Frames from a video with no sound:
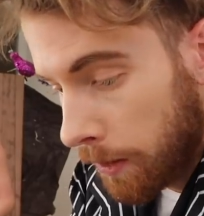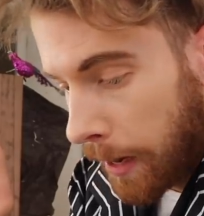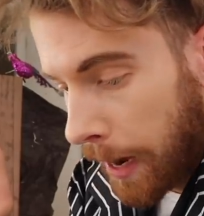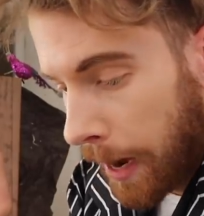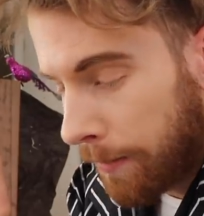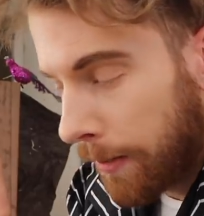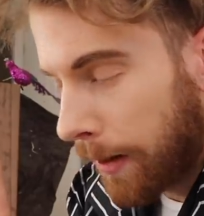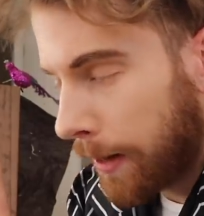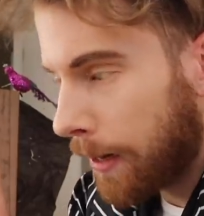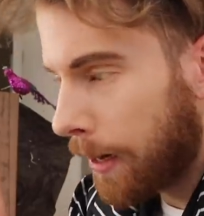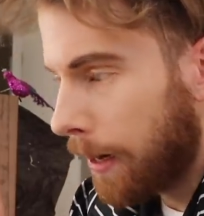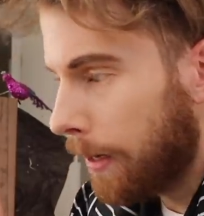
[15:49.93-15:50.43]

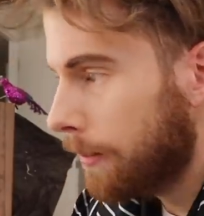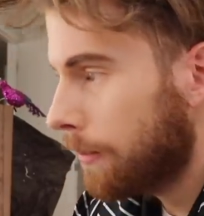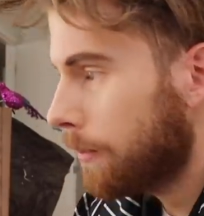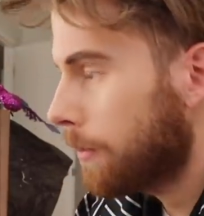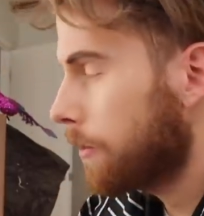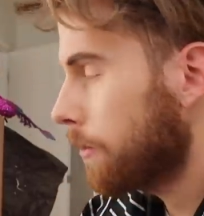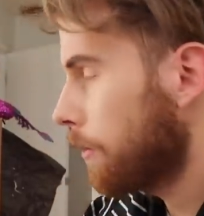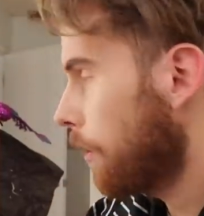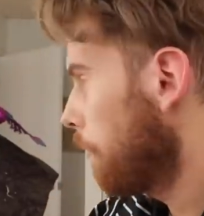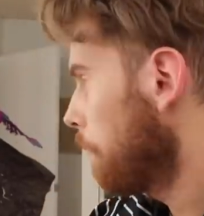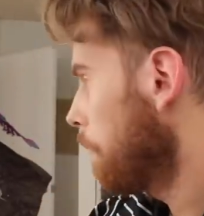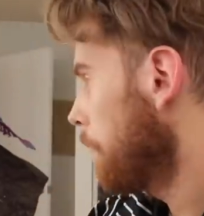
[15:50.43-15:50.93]
Have I gotten
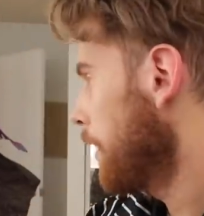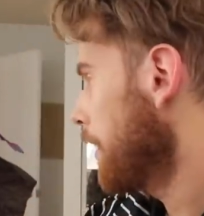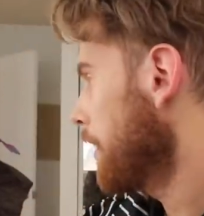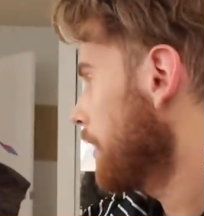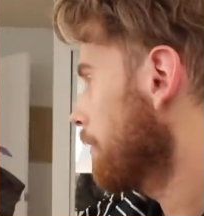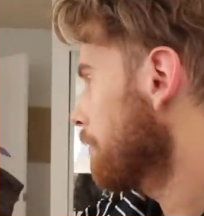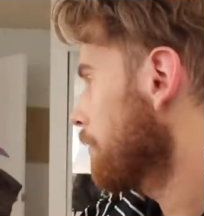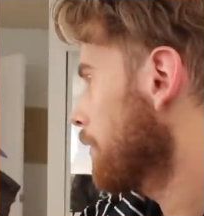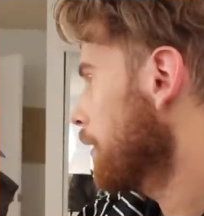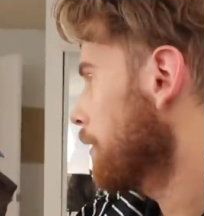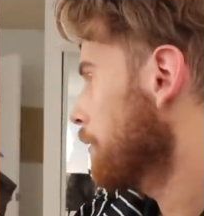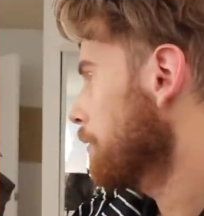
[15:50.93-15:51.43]
so many
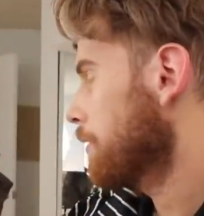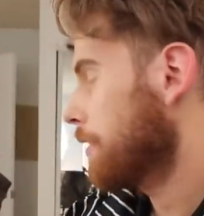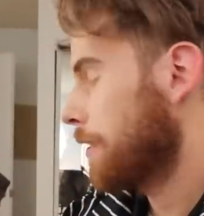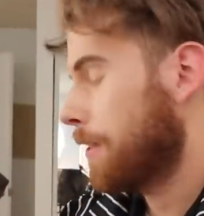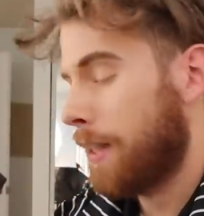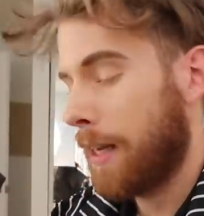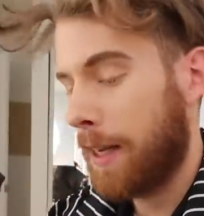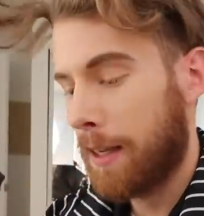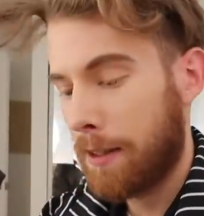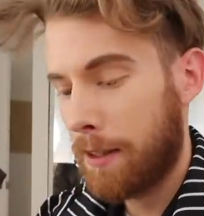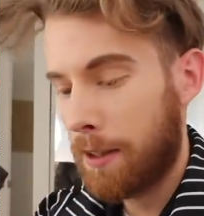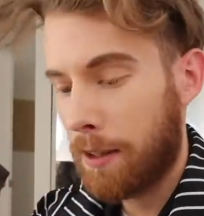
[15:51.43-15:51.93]
of those that
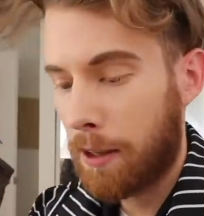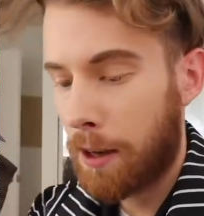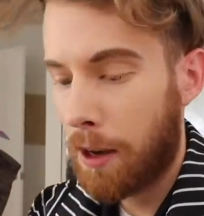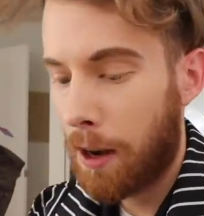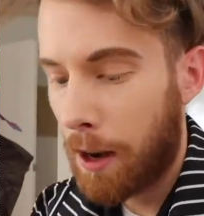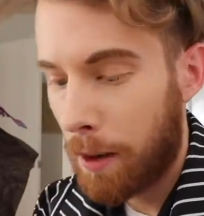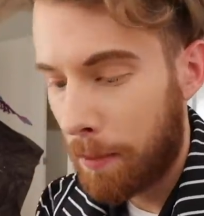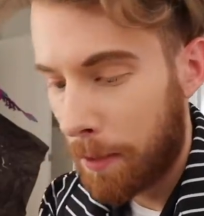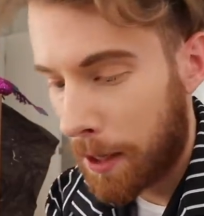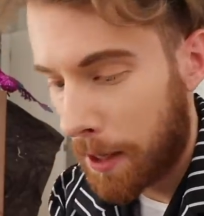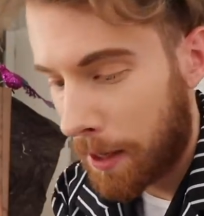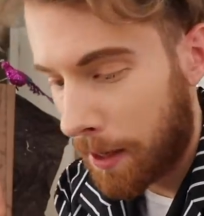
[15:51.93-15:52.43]
that's a
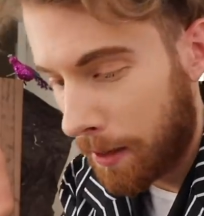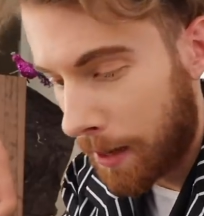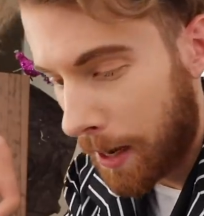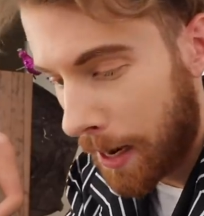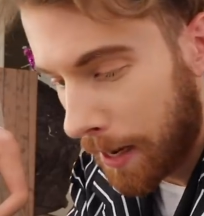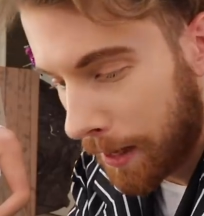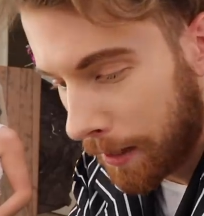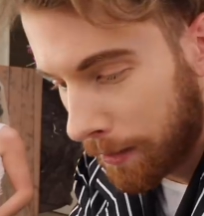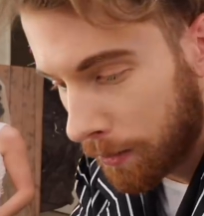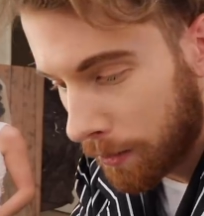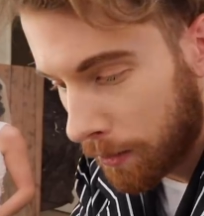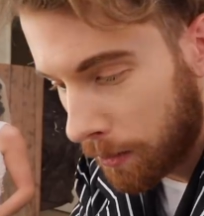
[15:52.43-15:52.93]
common
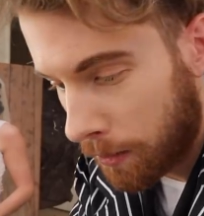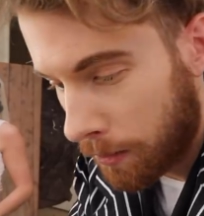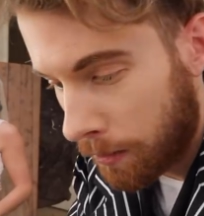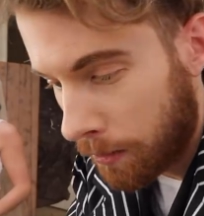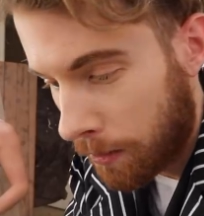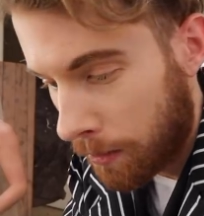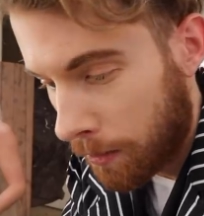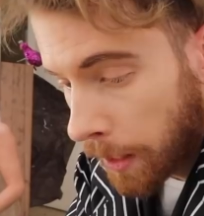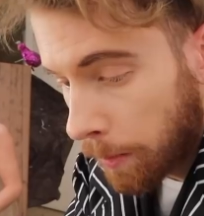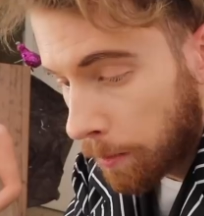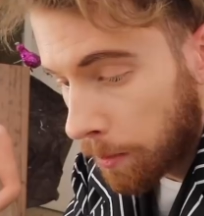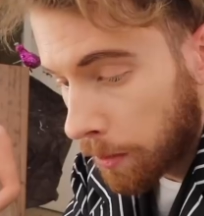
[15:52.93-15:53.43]

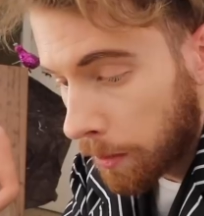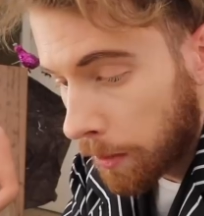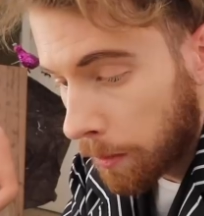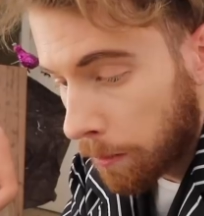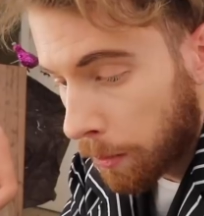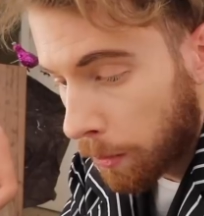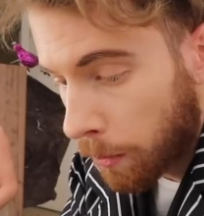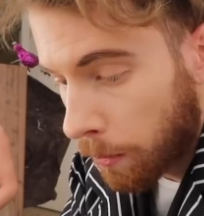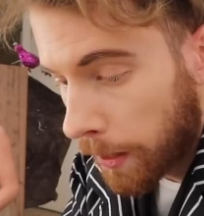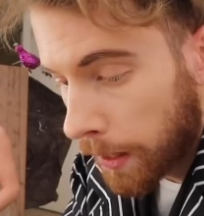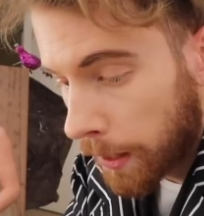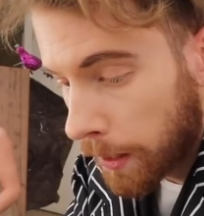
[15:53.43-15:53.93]
answer? Kimberly
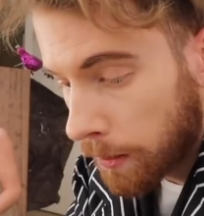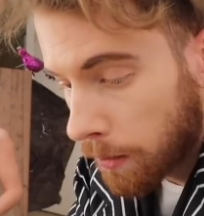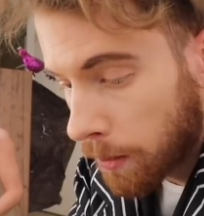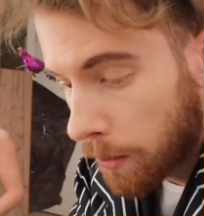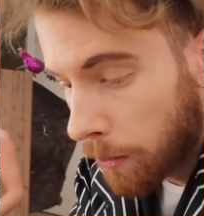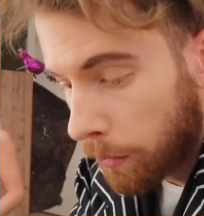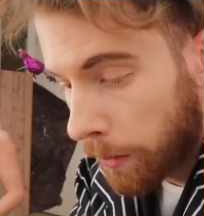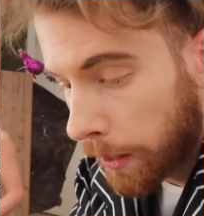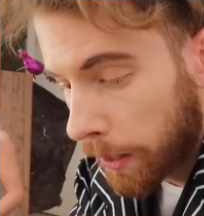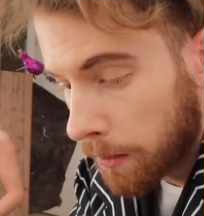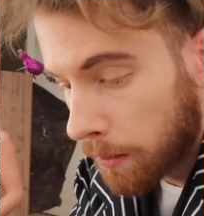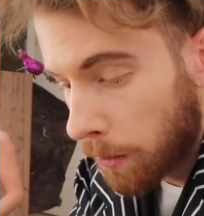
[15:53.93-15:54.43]
Perez,
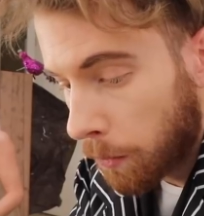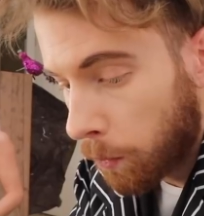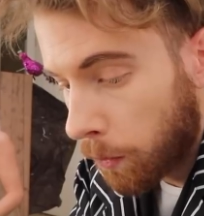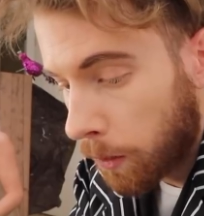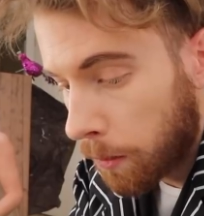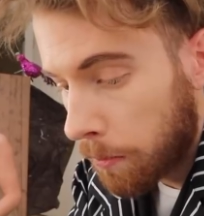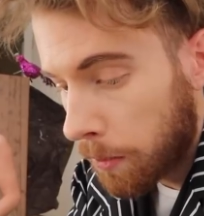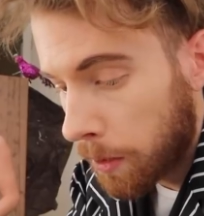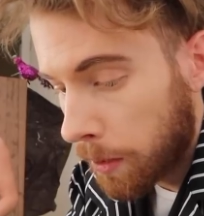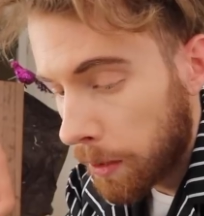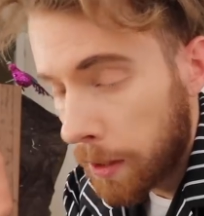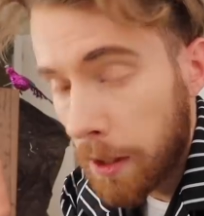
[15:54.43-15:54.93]
congrats on
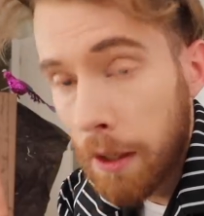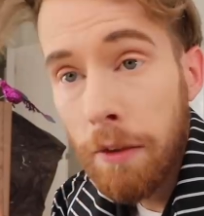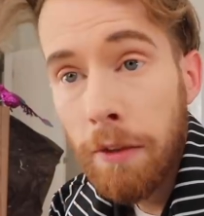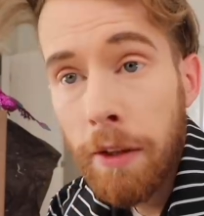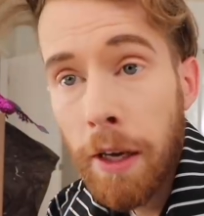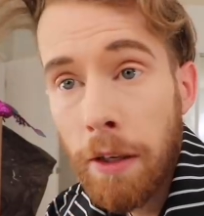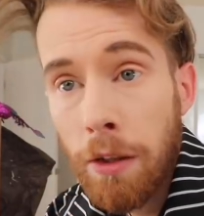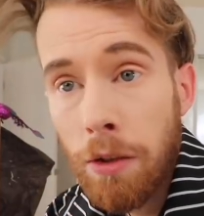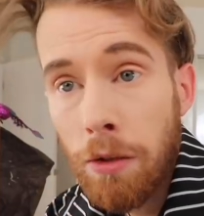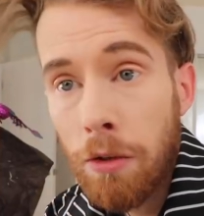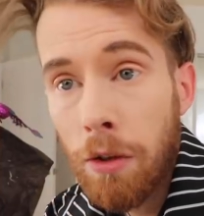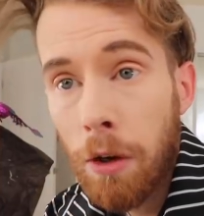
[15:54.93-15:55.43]
1 million.
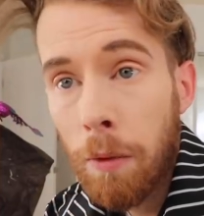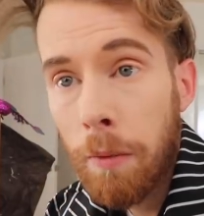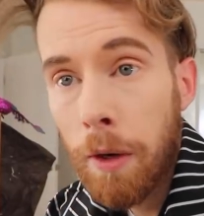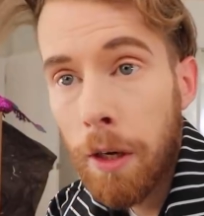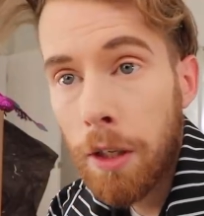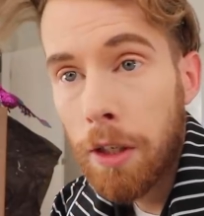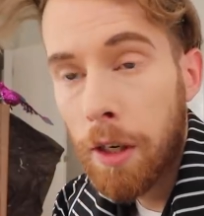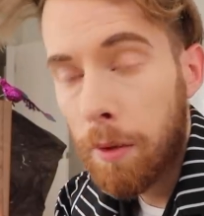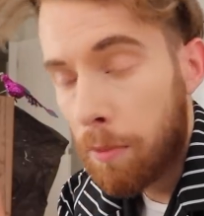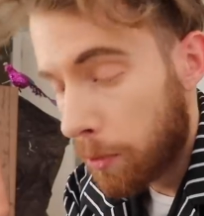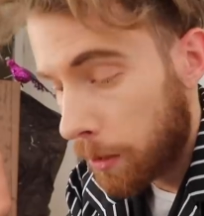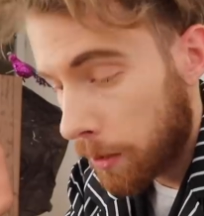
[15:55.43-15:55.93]
Thank you so
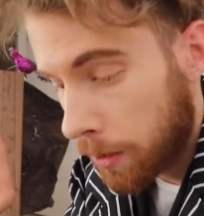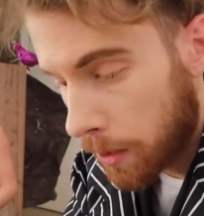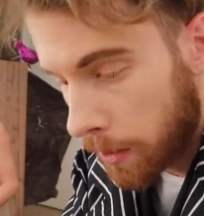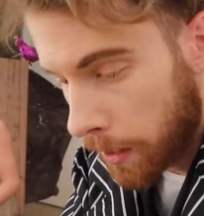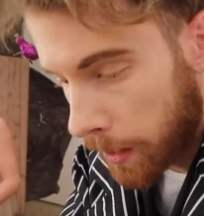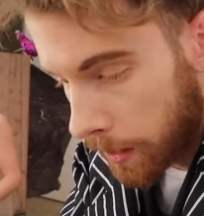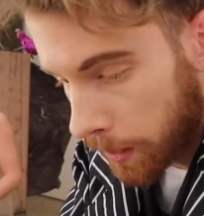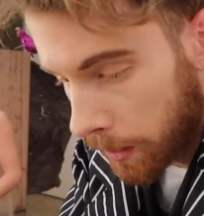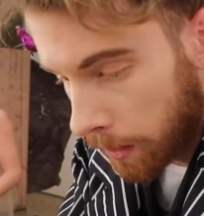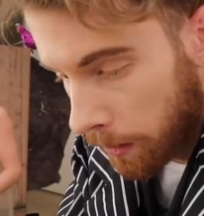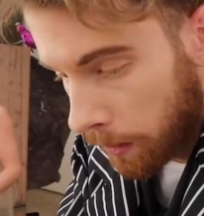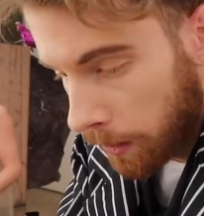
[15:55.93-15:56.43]
much, I
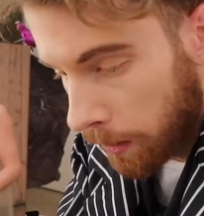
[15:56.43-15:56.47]
appreciate it.